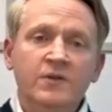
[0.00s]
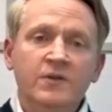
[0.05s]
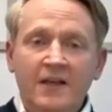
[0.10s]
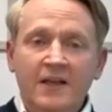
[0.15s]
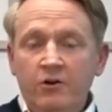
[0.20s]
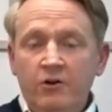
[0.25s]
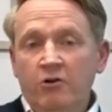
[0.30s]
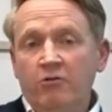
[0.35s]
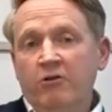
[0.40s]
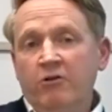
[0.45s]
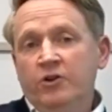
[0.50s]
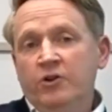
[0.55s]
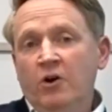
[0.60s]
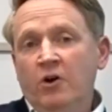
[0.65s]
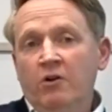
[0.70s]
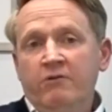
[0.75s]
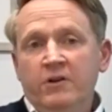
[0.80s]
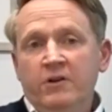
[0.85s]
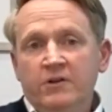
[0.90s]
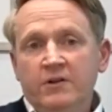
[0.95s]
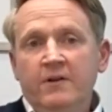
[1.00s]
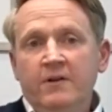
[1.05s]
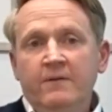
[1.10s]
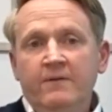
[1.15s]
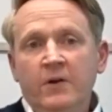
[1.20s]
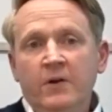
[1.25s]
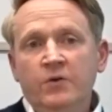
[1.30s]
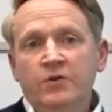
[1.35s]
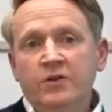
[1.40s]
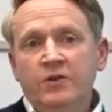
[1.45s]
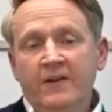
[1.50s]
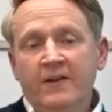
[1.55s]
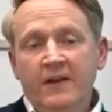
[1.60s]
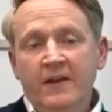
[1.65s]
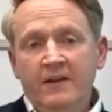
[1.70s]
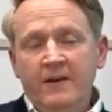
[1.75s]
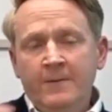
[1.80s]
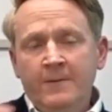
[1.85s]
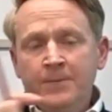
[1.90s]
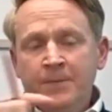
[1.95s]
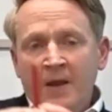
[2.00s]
say euro dollar into the future, I think